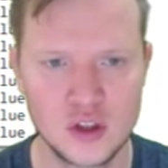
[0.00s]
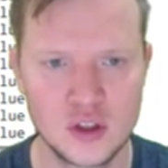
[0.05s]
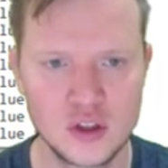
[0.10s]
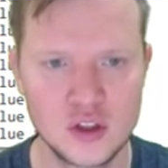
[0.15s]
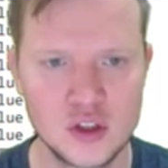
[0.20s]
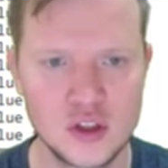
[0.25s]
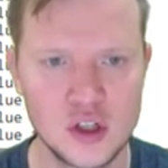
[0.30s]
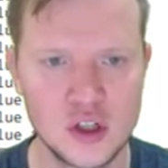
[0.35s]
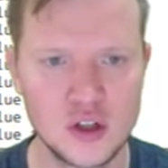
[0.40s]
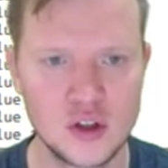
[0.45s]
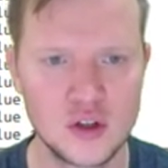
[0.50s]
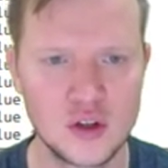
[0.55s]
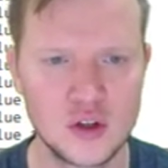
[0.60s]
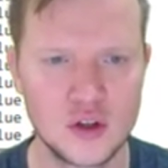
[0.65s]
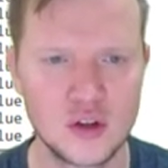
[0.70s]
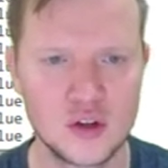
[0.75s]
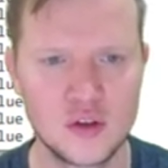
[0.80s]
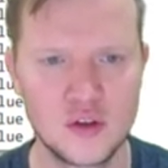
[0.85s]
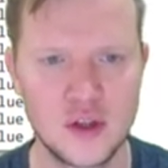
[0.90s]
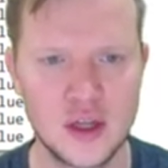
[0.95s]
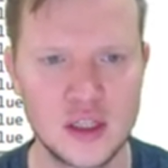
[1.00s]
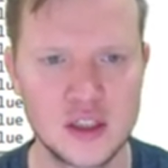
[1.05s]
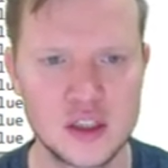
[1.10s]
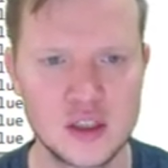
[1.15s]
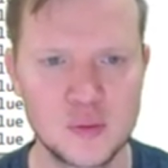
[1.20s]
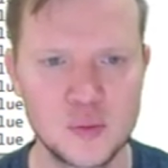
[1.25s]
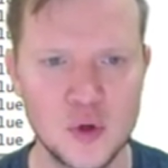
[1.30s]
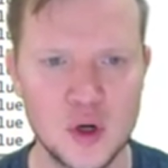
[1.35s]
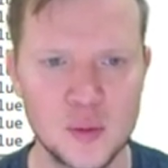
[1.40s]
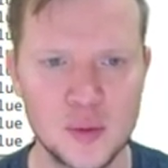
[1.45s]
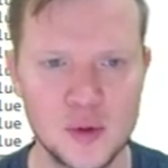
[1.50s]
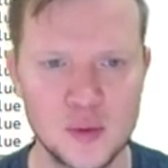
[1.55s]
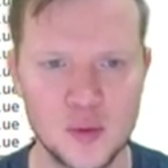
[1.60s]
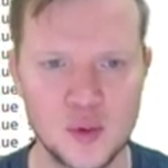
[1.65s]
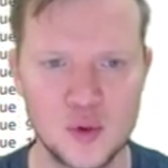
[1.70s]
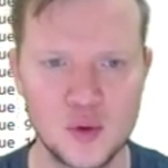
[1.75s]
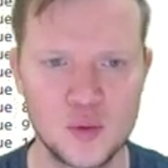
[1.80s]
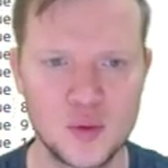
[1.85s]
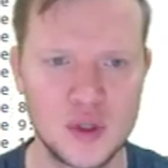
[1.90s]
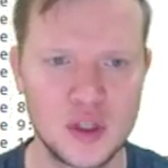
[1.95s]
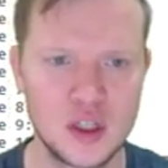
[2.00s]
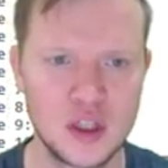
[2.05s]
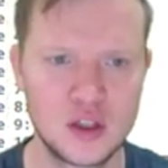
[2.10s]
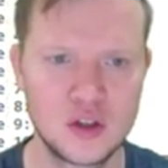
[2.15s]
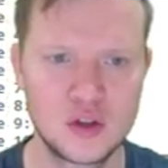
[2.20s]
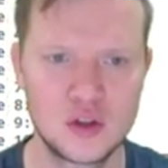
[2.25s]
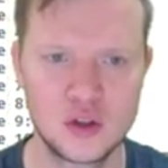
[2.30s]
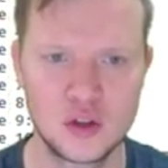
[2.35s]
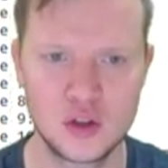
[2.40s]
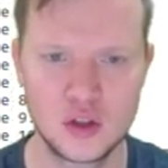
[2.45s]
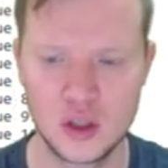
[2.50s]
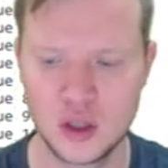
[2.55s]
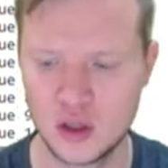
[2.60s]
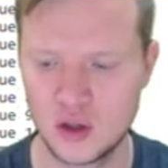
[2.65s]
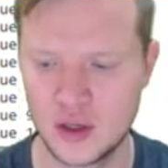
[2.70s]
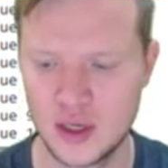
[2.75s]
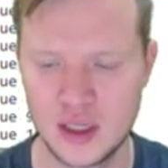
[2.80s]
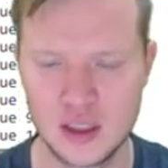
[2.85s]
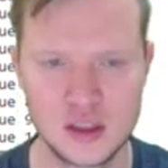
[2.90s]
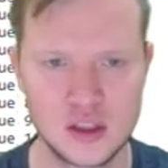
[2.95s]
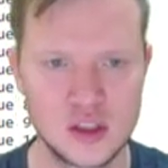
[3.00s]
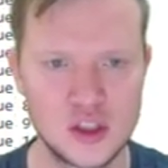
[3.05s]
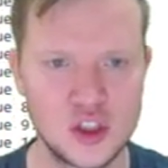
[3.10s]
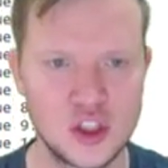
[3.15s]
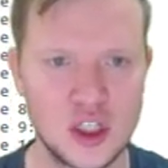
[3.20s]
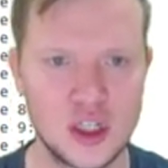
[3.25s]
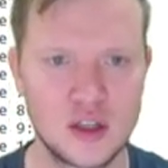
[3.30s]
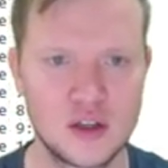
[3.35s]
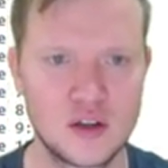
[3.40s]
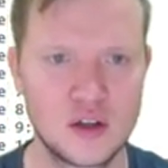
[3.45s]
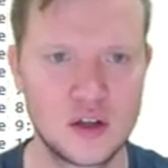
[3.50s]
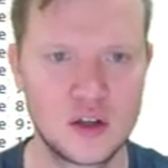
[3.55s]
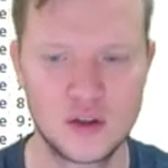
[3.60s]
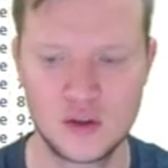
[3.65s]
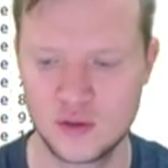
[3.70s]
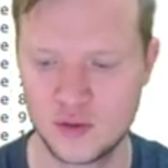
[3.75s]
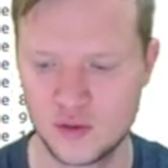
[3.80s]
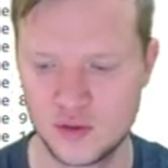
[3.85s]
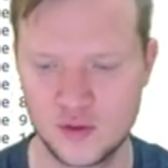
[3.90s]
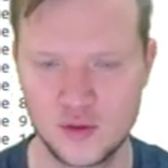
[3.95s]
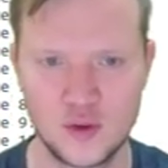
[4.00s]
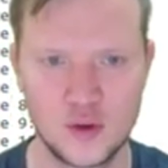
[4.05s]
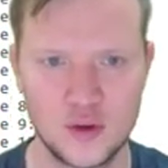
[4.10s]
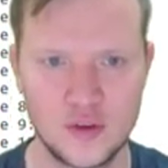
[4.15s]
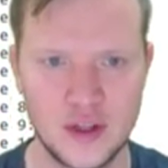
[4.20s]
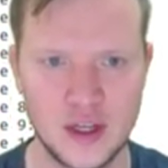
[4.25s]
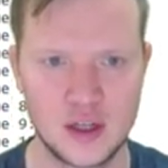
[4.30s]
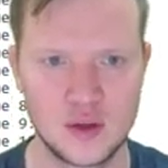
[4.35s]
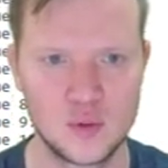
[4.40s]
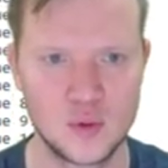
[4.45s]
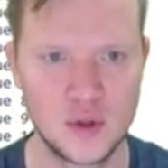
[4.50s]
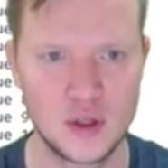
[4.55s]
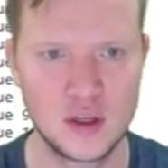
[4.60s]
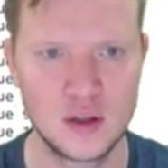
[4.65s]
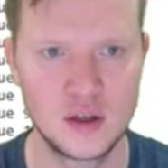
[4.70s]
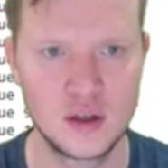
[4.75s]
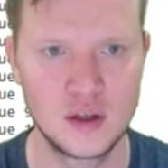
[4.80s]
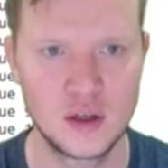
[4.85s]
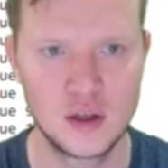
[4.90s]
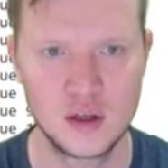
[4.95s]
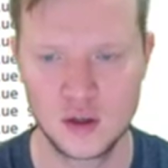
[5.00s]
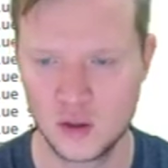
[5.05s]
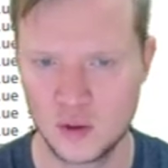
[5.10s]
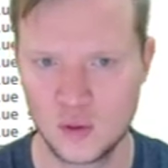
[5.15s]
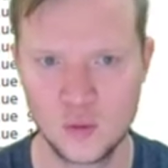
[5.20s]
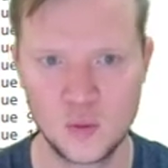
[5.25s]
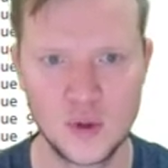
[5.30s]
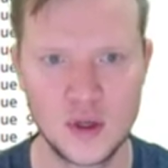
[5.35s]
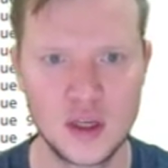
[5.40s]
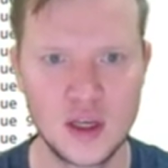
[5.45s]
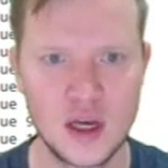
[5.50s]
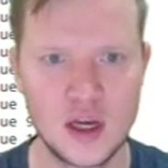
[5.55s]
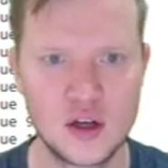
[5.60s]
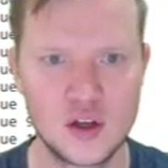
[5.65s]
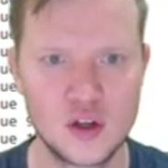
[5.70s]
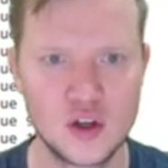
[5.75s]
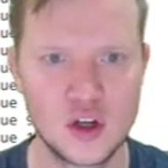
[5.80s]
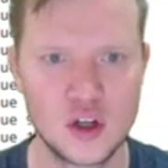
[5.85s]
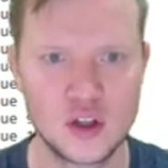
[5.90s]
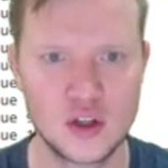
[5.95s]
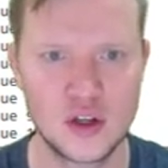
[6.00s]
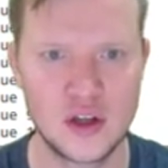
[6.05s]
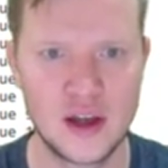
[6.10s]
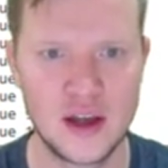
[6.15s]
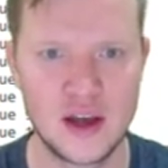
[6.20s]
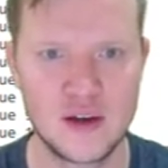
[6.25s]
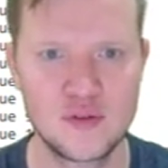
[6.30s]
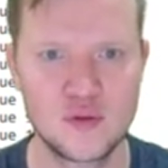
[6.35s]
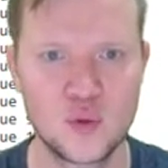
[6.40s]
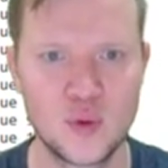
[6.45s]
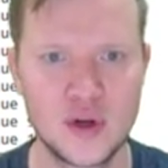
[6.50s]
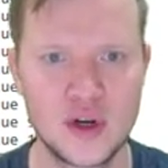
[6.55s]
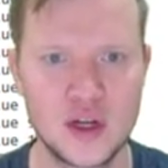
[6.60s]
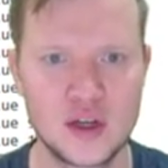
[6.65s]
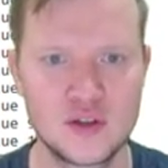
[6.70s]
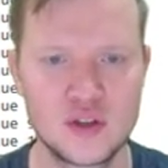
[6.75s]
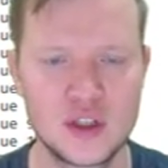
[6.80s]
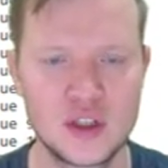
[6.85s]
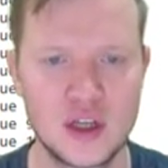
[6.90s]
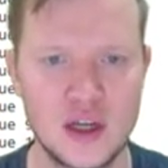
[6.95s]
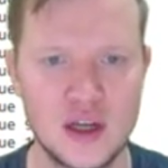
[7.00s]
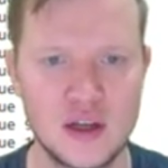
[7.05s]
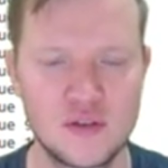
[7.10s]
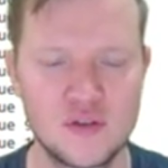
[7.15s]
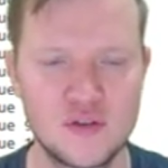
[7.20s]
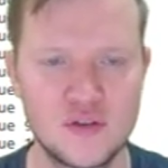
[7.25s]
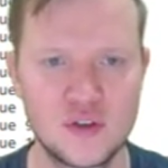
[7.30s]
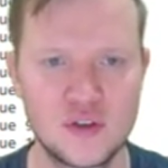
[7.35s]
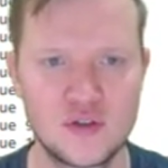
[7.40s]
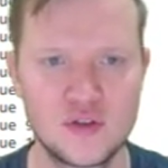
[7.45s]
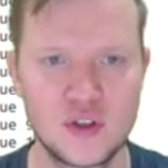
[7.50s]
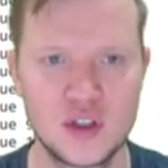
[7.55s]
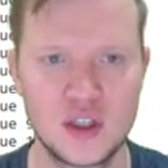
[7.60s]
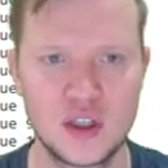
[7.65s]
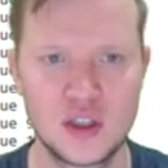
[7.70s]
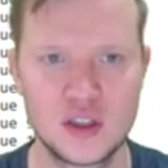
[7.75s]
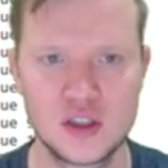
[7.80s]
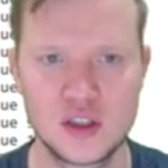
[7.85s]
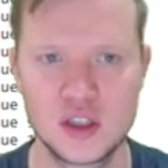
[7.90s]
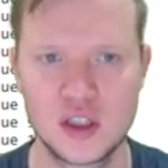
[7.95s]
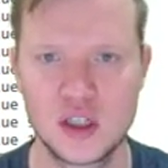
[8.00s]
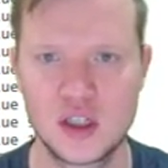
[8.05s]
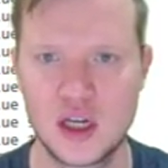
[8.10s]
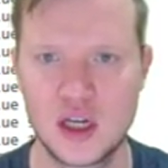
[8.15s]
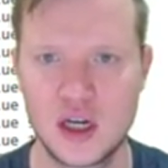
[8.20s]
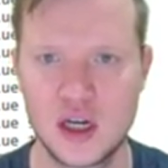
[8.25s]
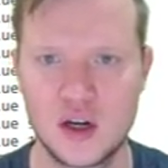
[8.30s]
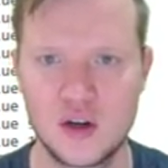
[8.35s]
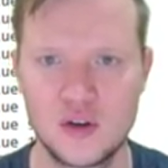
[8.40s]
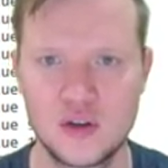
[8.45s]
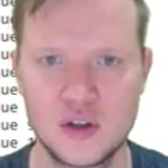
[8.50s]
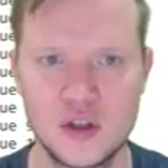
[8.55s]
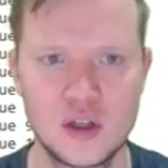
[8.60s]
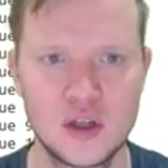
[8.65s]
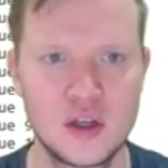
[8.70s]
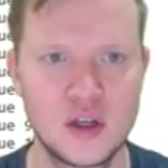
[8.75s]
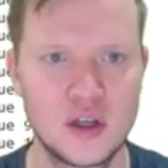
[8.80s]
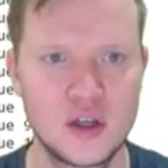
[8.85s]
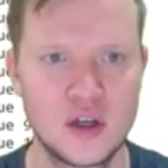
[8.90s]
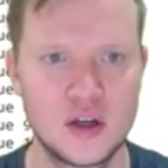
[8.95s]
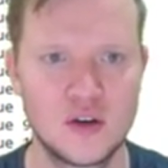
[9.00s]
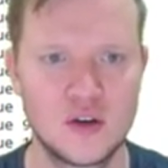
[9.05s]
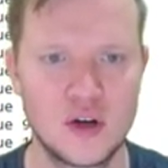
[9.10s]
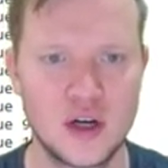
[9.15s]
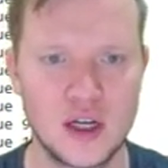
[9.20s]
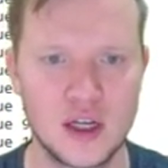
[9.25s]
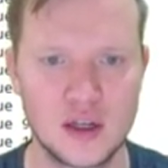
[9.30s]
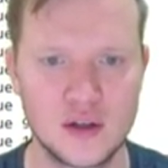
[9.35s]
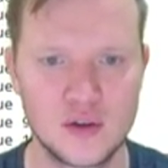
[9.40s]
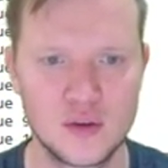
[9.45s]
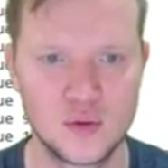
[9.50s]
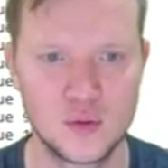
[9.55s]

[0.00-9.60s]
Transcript: So that's a problem and we need to go and check for that. We, we cannot have 150 inside our array.